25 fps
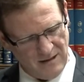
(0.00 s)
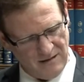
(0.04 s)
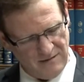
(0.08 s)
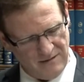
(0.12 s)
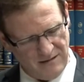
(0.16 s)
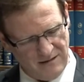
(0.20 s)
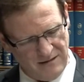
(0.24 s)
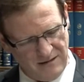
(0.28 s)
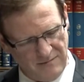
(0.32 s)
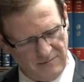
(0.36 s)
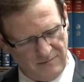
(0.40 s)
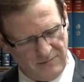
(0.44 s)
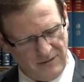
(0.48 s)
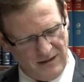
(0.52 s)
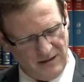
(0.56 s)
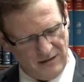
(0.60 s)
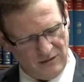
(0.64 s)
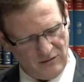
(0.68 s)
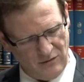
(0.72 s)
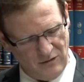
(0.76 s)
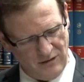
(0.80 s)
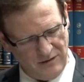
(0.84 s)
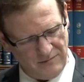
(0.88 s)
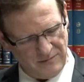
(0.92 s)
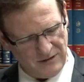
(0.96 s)
that the par
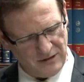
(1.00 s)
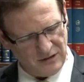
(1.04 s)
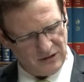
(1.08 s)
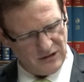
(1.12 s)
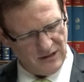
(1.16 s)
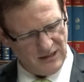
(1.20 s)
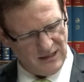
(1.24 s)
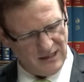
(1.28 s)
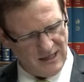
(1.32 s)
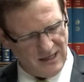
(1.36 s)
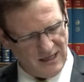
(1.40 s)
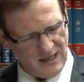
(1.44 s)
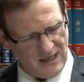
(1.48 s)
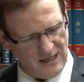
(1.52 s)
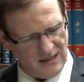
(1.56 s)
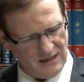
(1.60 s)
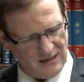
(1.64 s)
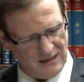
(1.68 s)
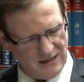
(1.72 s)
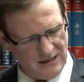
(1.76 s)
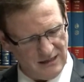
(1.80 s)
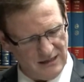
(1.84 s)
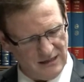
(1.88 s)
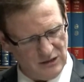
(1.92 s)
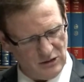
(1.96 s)
Kohen
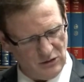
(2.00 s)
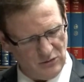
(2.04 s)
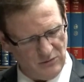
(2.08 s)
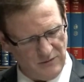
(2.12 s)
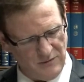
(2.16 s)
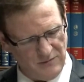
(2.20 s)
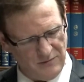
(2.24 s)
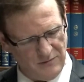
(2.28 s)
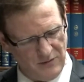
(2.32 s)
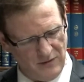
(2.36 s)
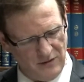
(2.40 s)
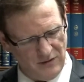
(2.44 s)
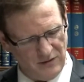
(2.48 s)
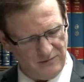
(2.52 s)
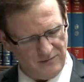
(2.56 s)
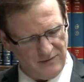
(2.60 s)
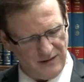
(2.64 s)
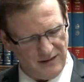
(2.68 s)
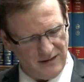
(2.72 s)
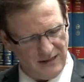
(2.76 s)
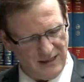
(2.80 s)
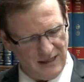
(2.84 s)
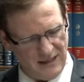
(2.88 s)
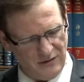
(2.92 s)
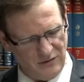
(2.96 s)
Mashiach is to be bought
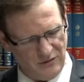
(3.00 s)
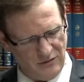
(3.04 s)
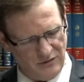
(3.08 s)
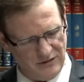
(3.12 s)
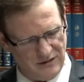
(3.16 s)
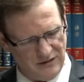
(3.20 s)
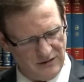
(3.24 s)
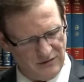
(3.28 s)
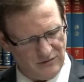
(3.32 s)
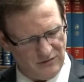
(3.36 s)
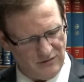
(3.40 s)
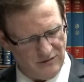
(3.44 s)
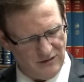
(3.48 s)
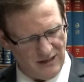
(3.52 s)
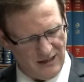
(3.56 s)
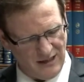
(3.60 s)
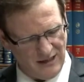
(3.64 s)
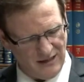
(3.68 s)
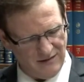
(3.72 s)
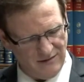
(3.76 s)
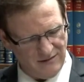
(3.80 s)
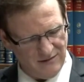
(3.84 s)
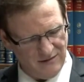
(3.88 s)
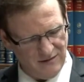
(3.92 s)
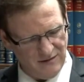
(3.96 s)
by the anointed
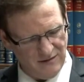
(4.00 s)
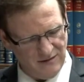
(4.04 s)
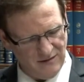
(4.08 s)
Kohen,